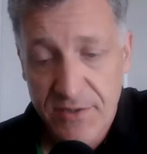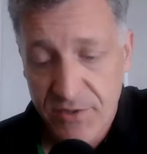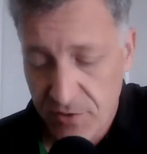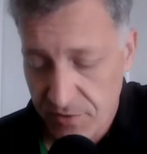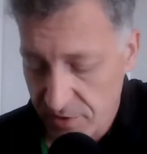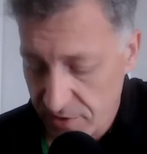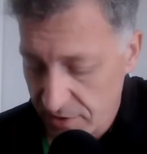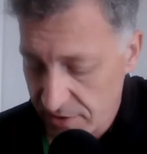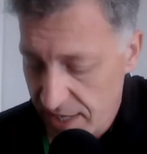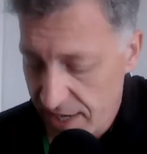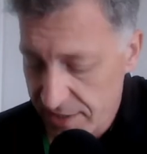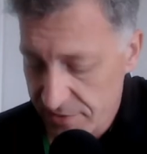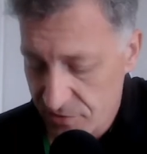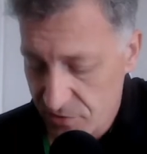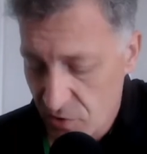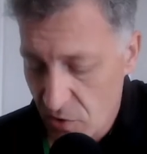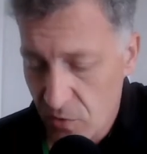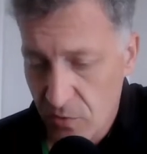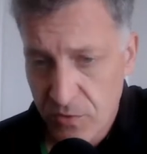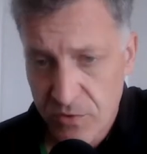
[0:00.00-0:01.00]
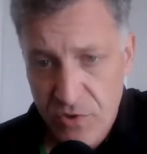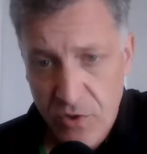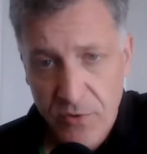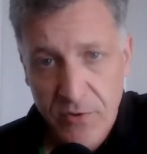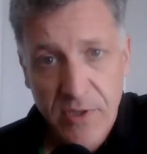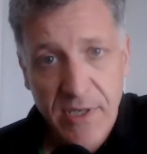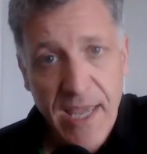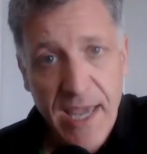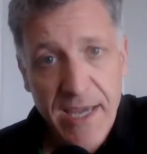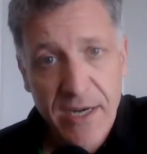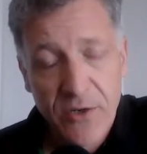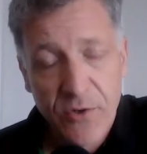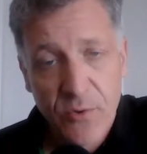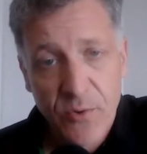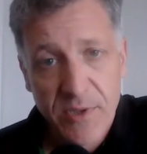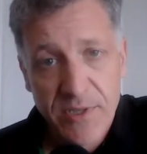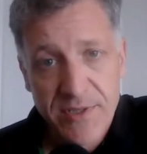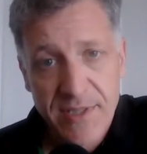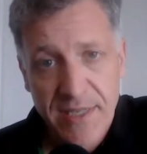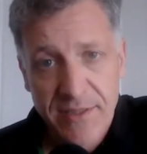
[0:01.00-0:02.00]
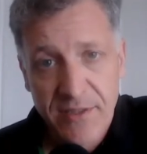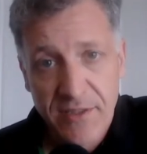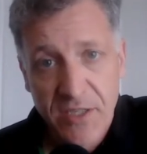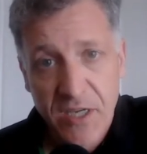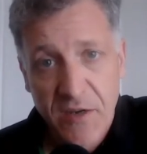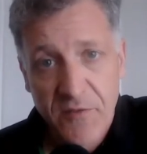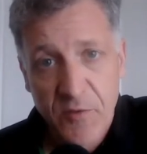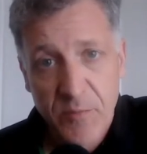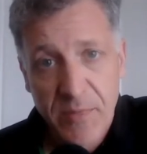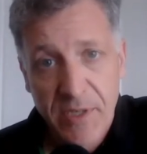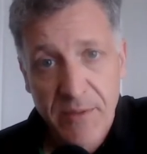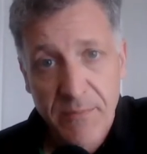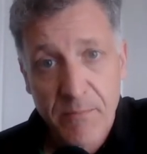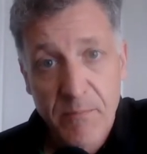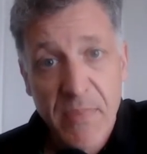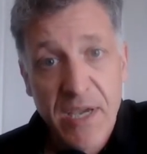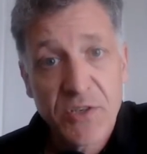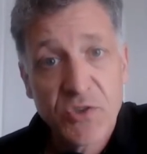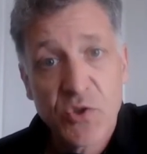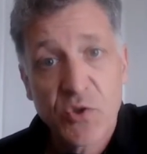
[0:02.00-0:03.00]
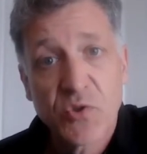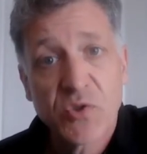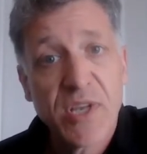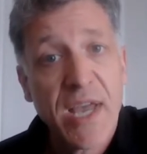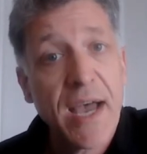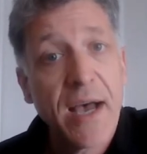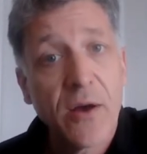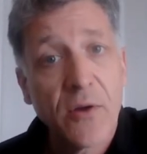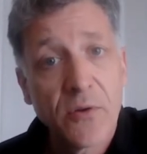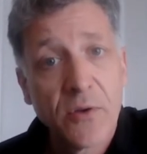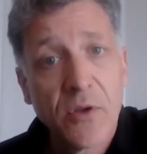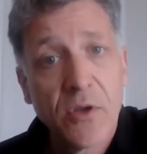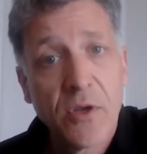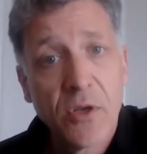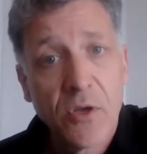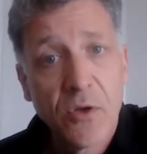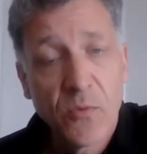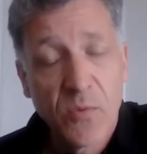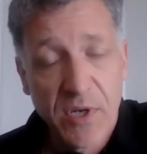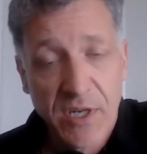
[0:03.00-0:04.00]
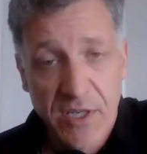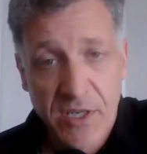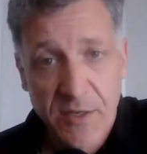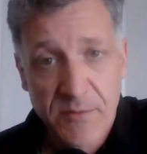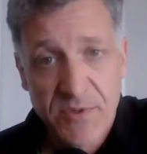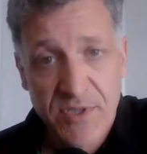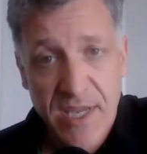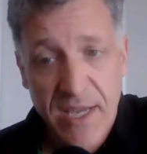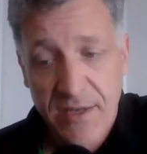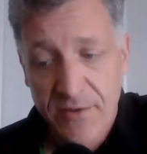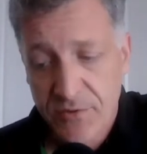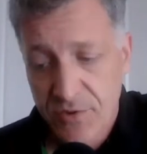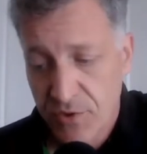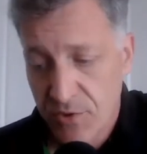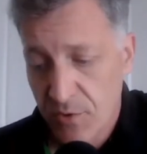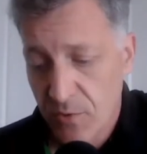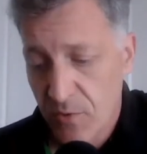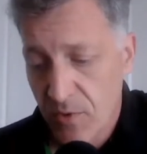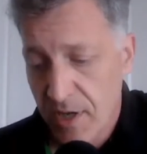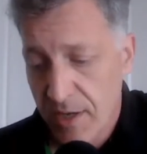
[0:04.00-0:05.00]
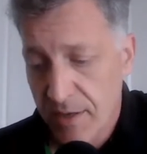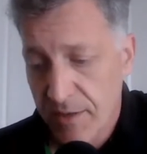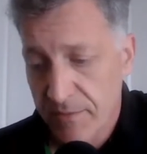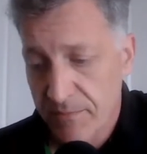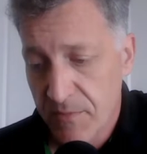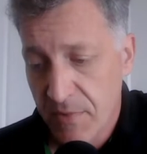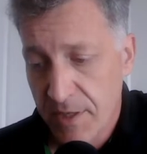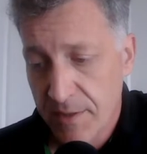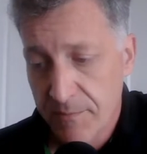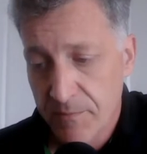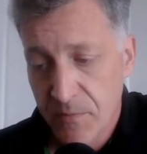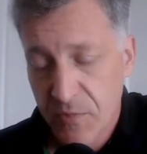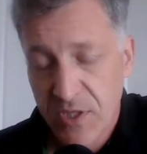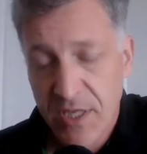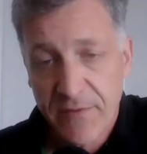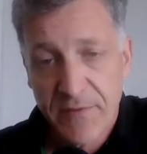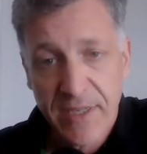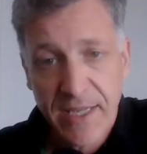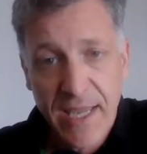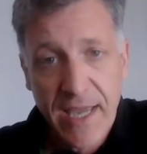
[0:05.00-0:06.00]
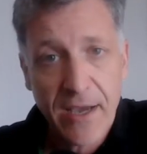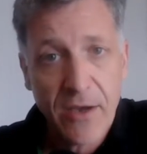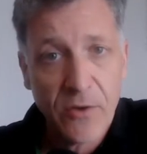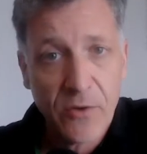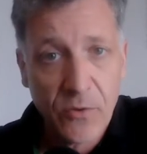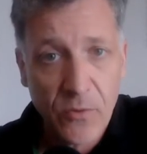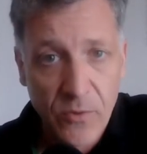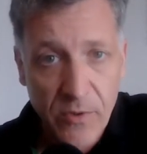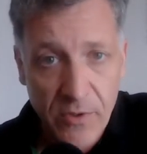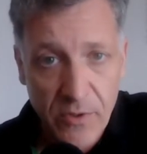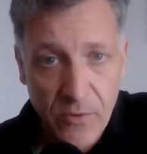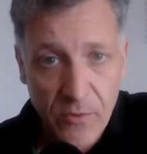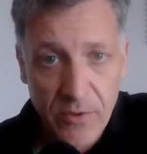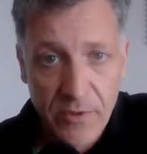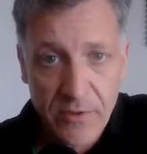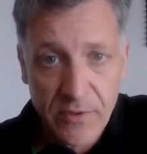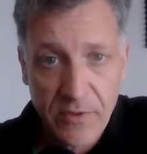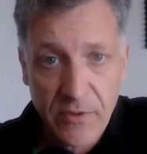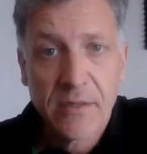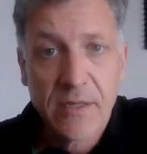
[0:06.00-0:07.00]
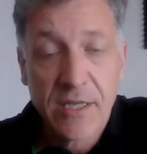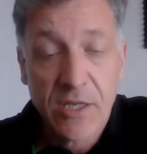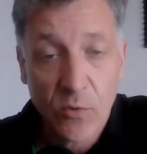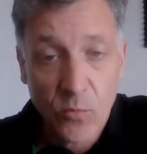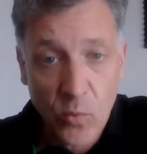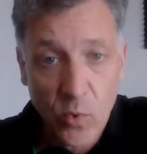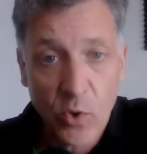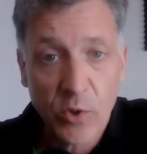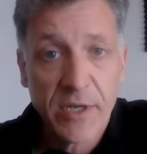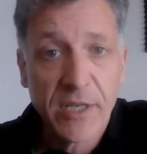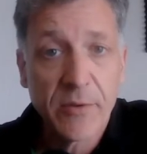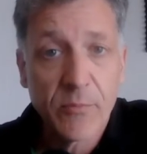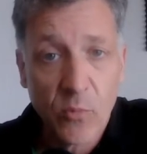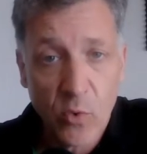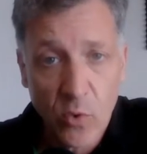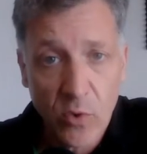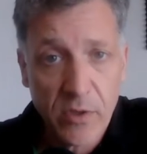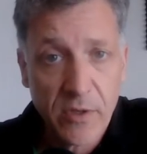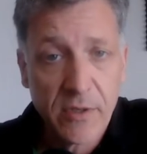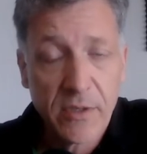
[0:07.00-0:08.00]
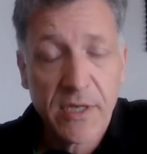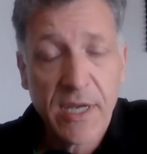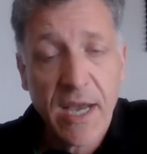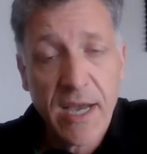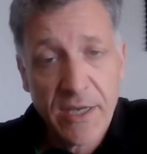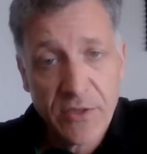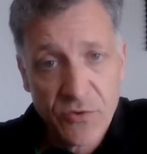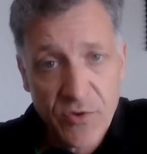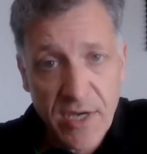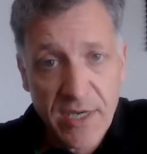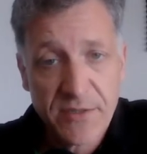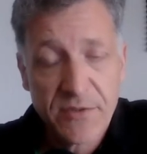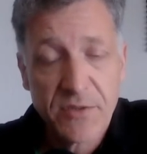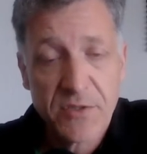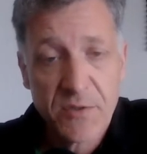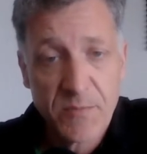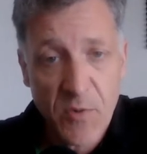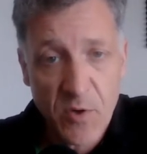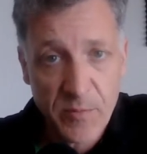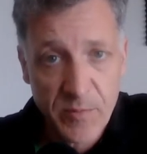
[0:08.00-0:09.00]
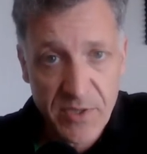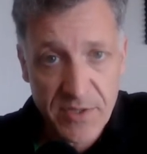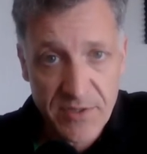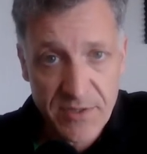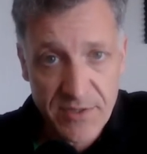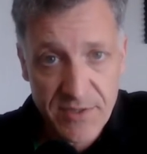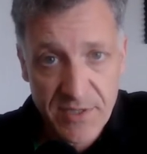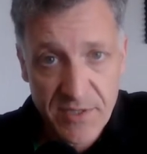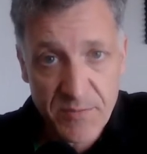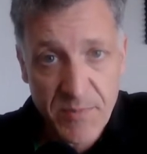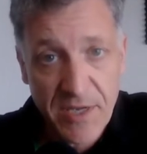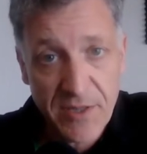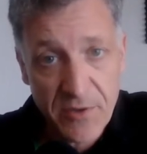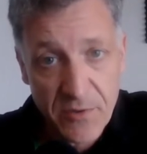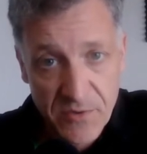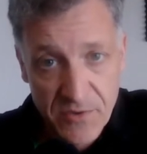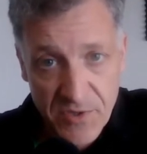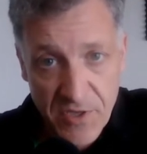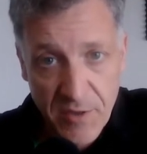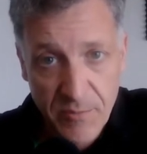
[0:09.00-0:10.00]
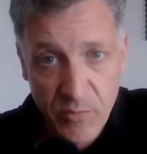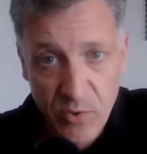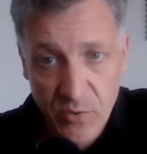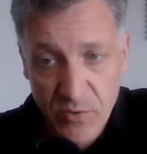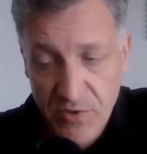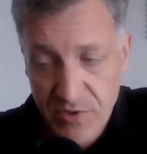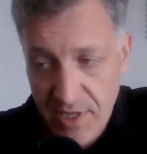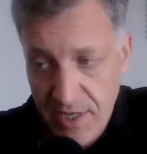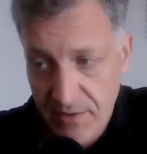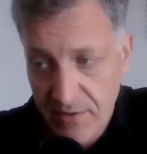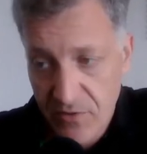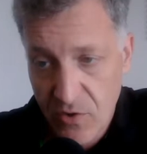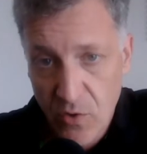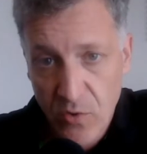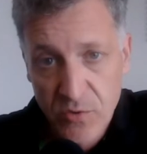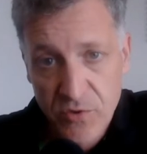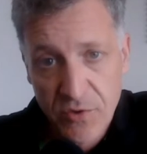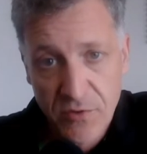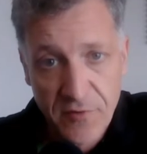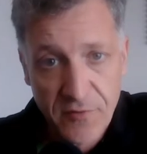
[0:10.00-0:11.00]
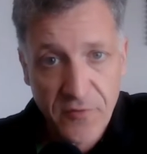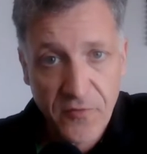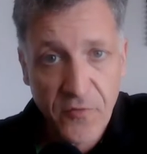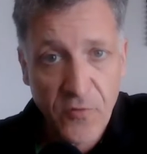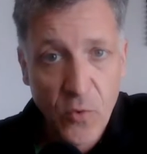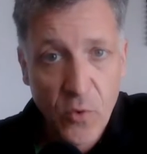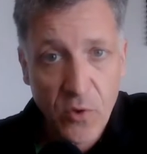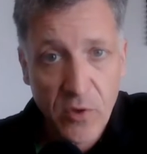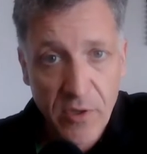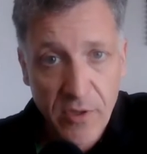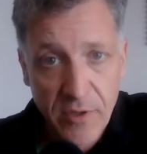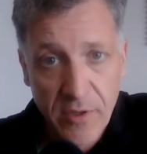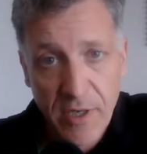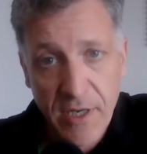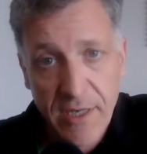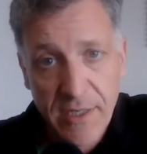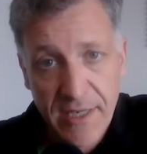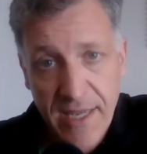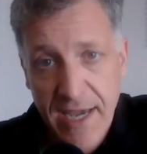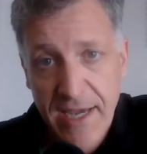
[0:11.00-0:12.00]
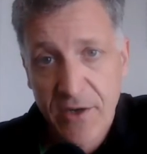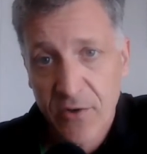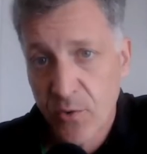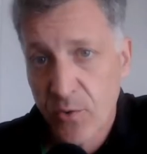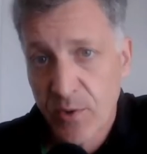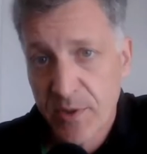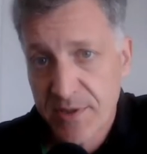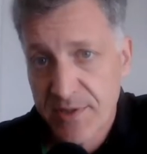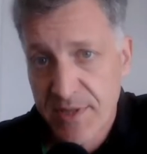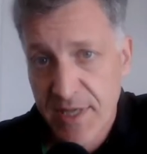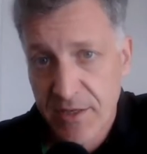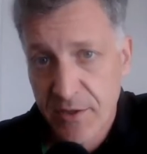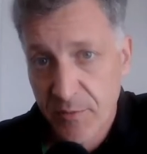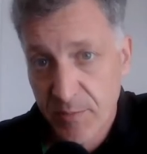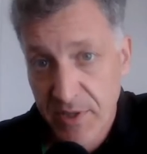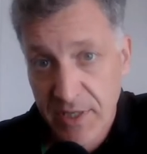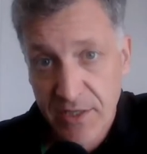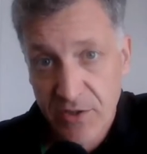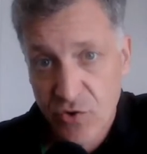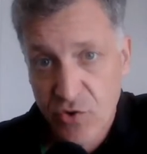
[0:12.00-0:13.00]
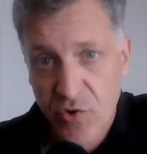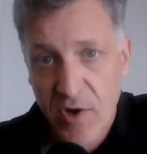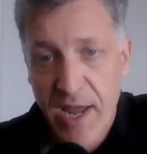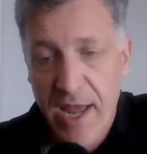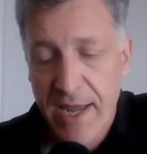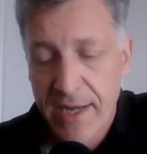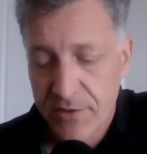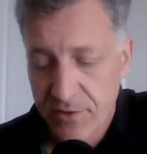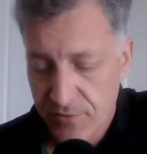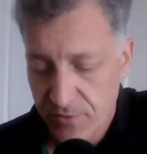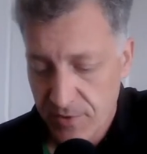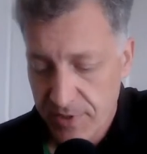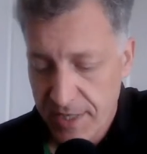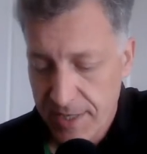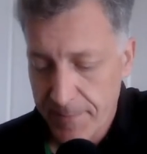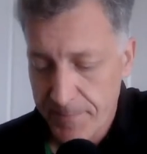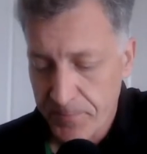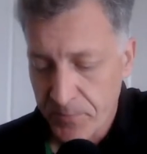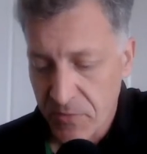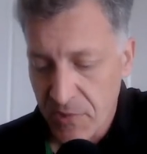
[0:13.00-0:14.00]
So the, that's those are the categories that the government measures out when it comes down to uh, um, giving out or, or like awarding more contracts to small businesses by those numbers. They those are the four uh, categories that are being tracked. Okay,